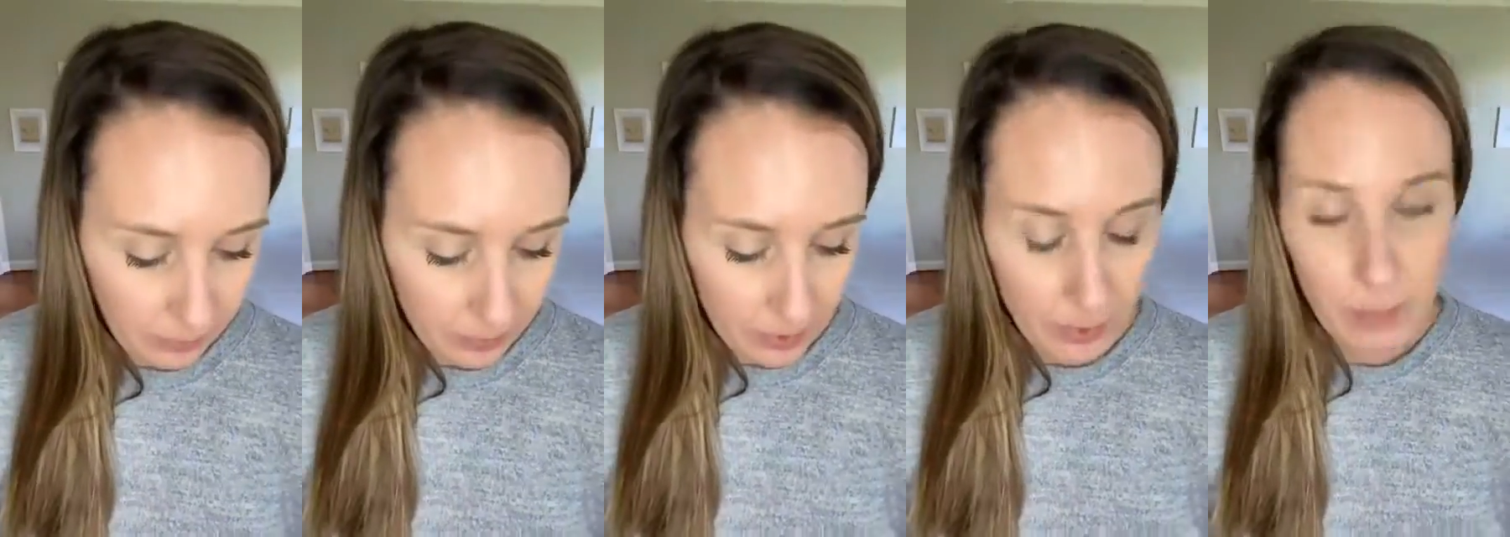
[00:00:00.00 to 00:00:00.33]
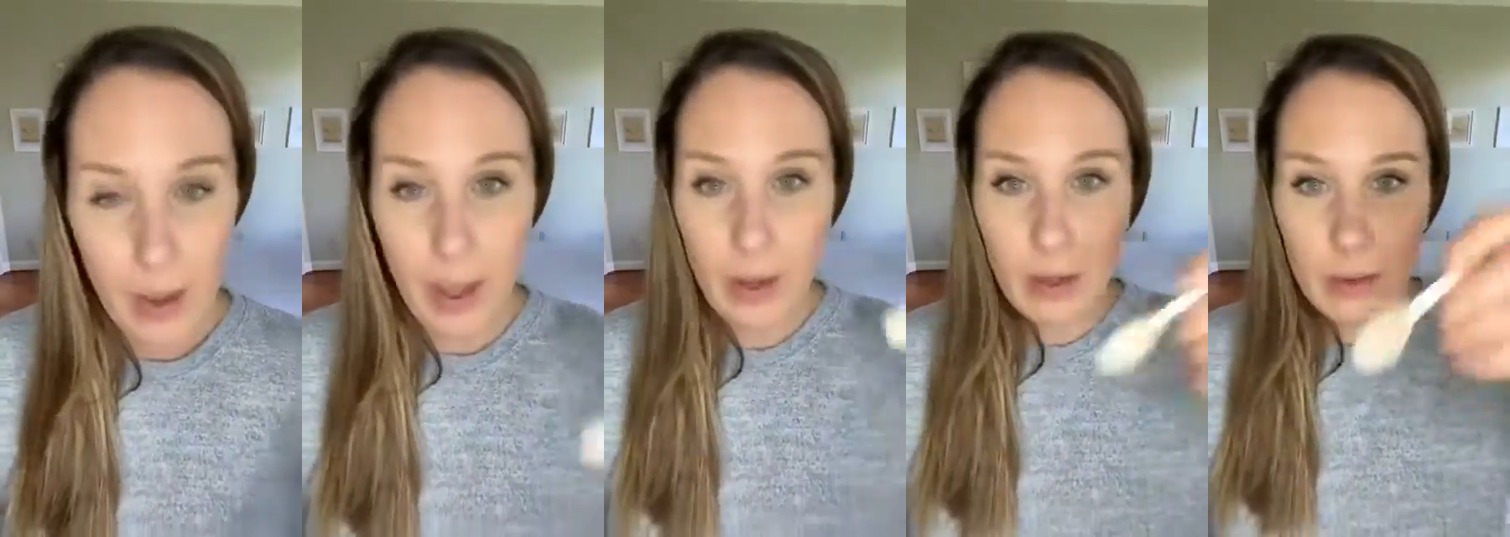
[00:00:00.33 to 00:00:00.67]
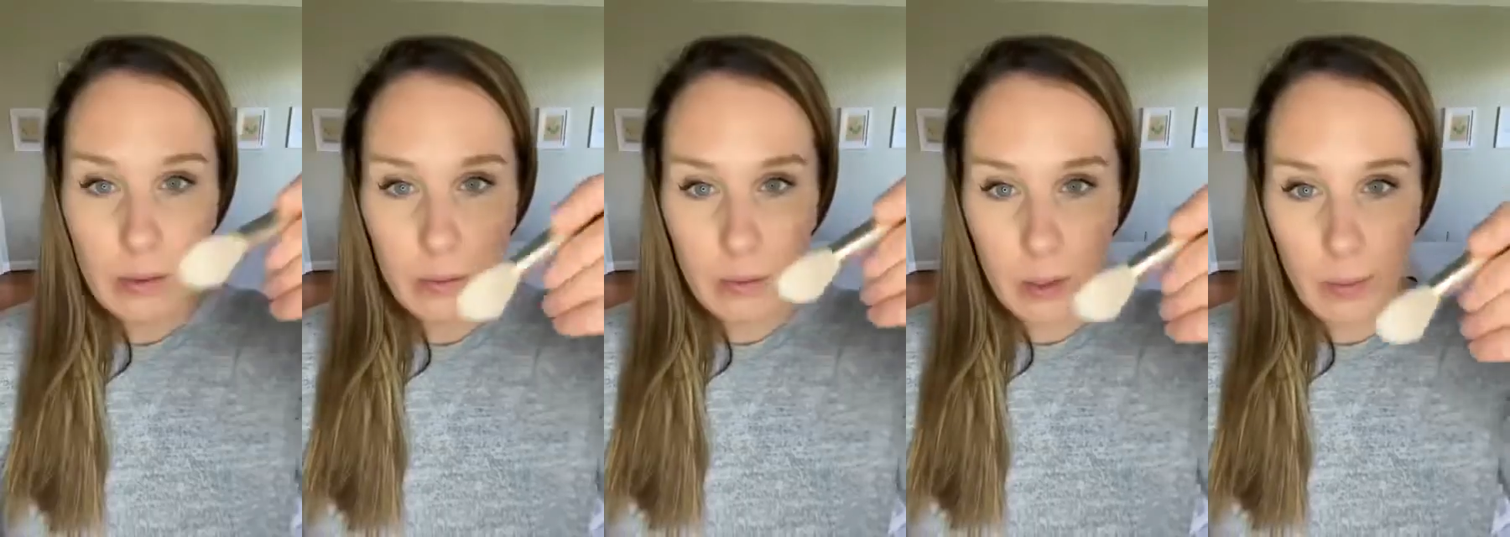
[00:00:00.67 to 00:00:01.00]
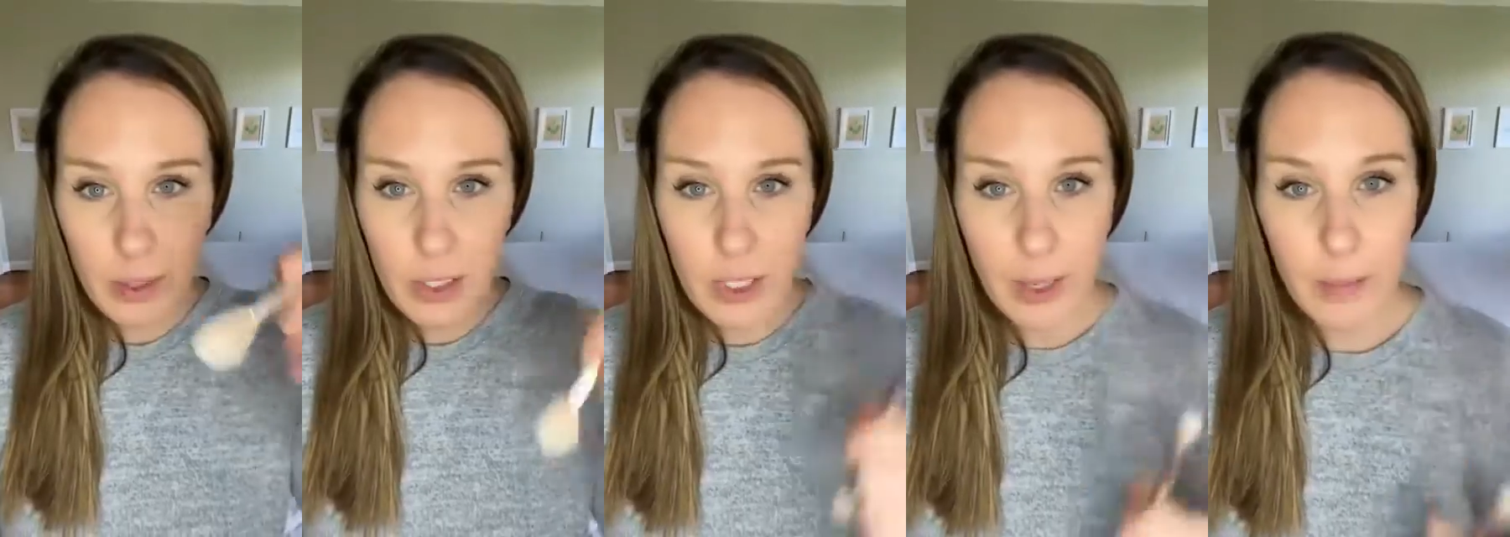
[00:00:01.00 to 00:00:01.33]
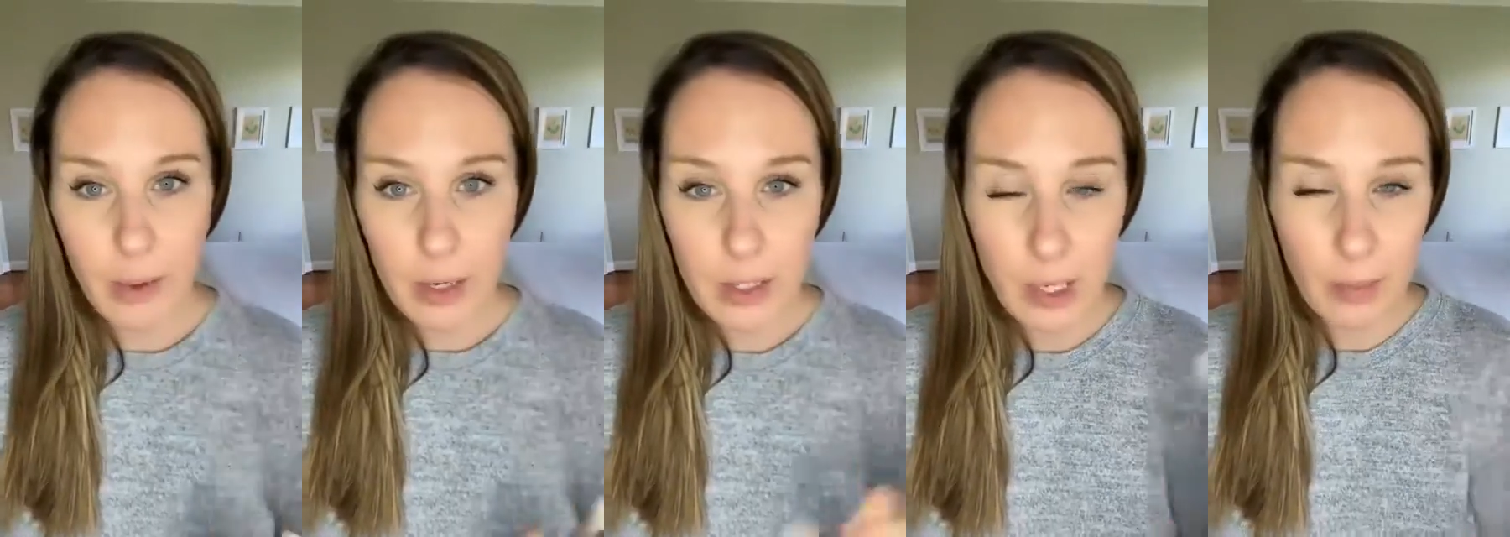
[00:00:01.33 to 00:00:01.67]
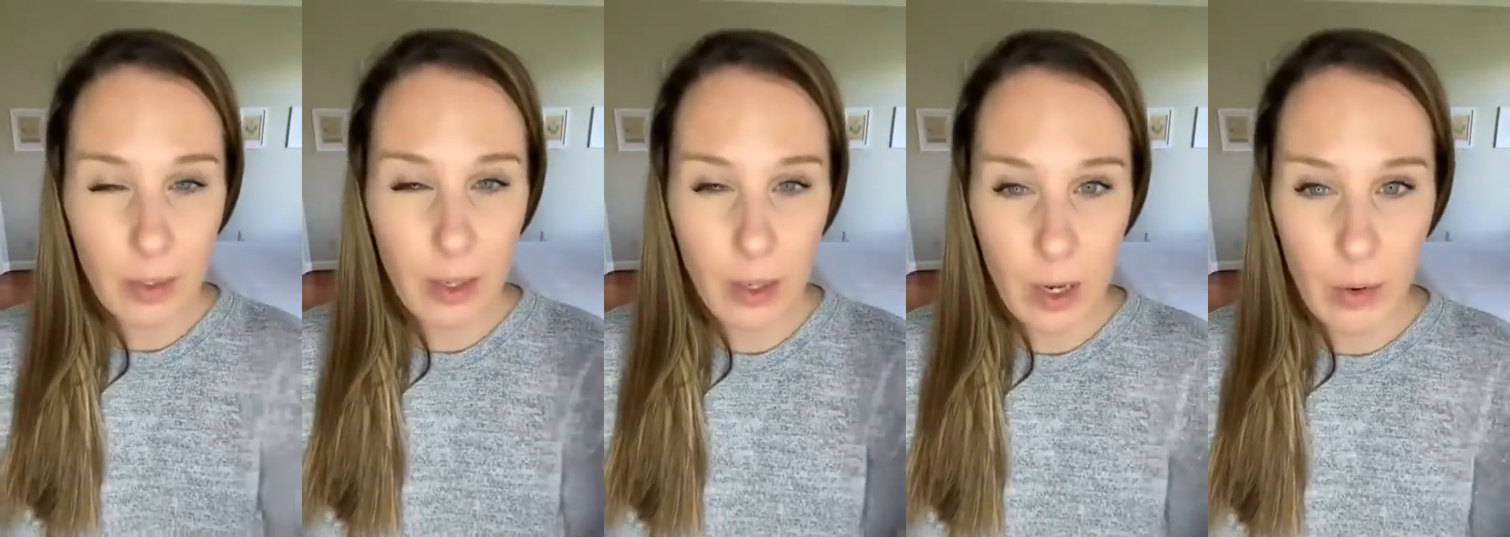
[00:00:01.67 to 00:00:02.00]
But with my shape brush, I'm gonna
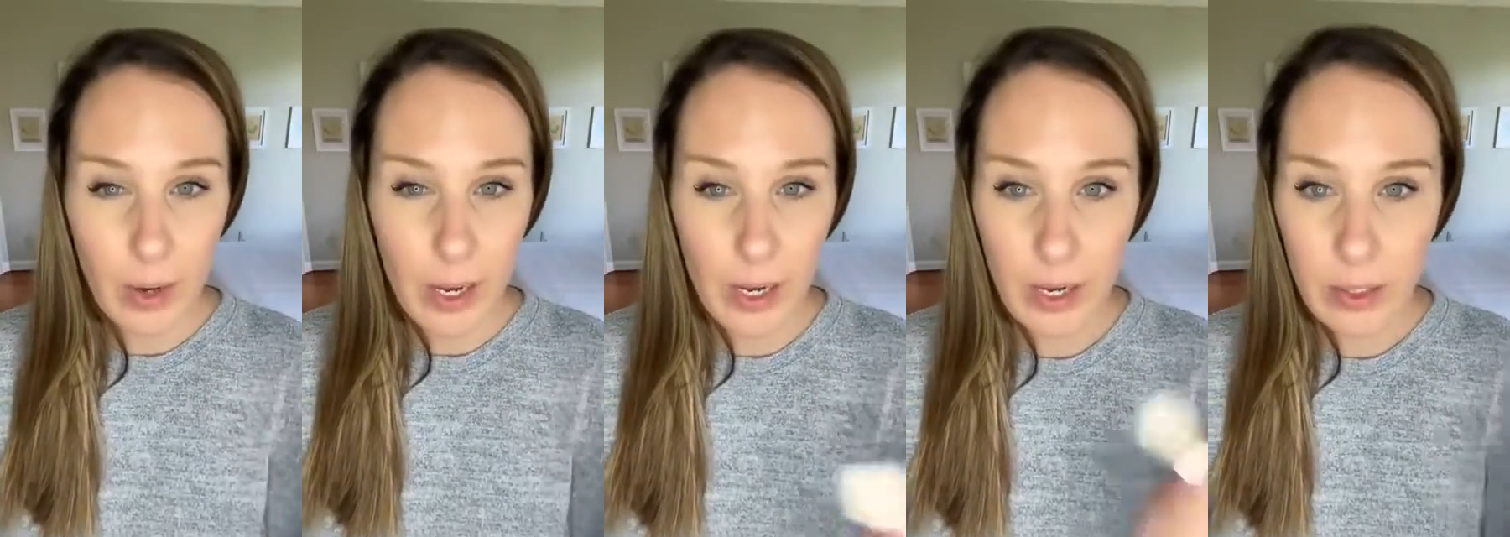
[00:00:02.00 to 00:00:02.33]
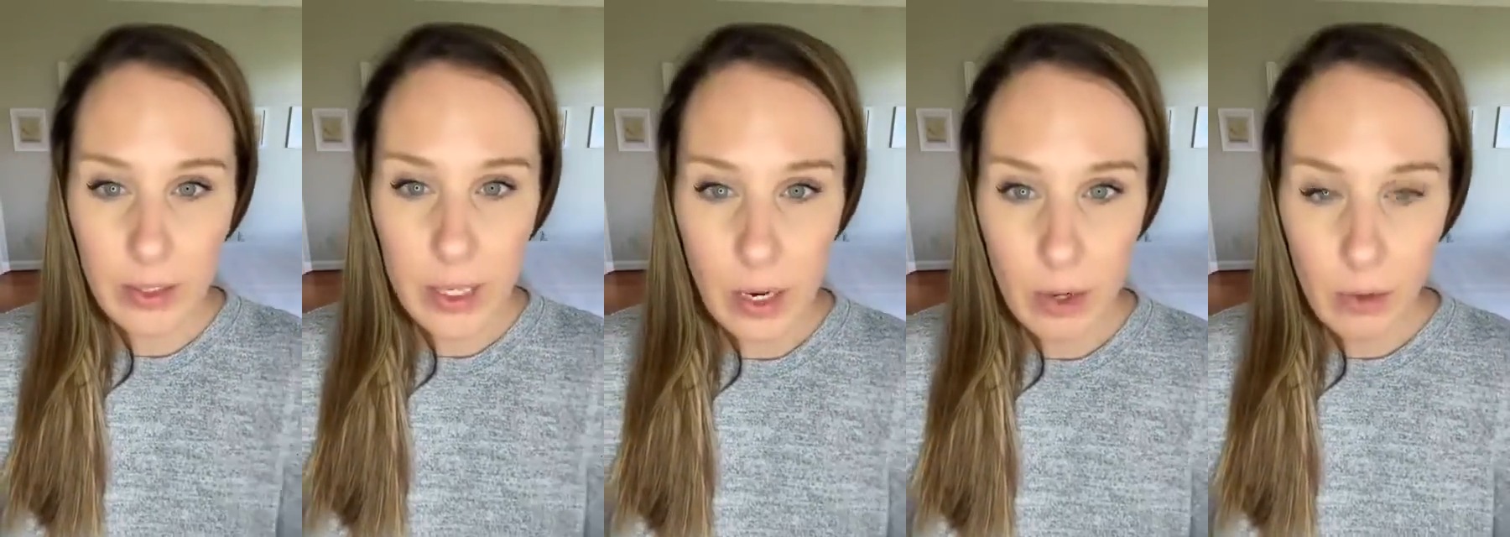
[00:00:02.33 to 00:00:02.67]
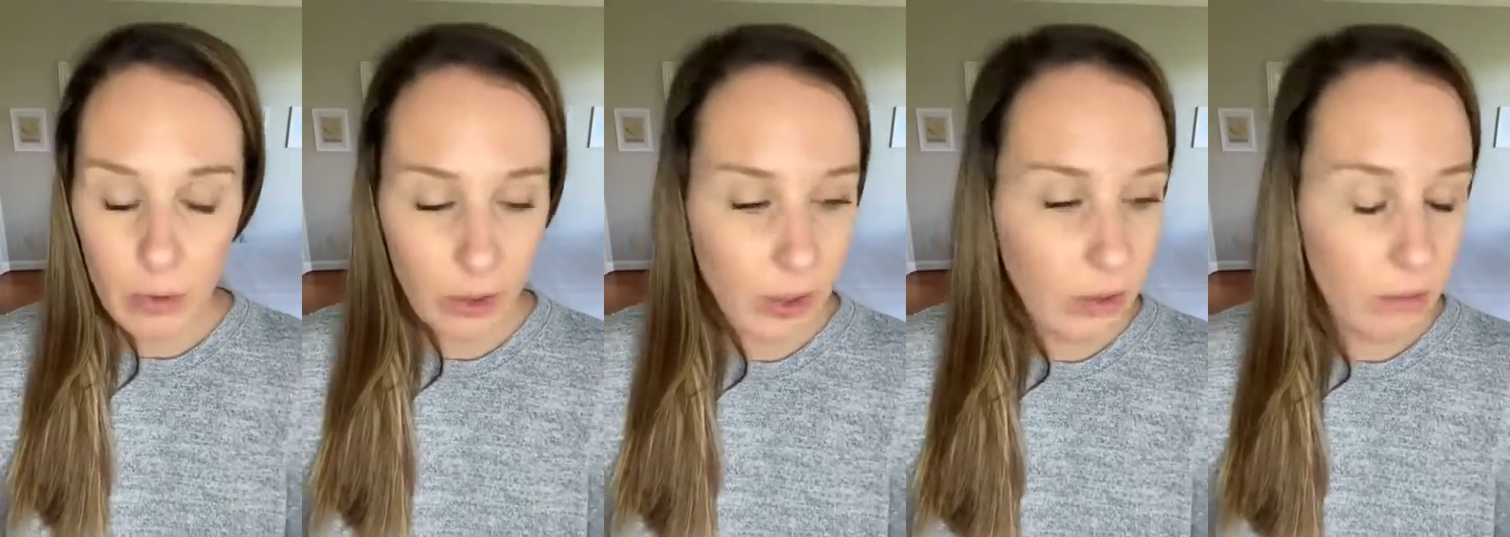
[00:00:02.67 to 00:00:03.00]
go in and tone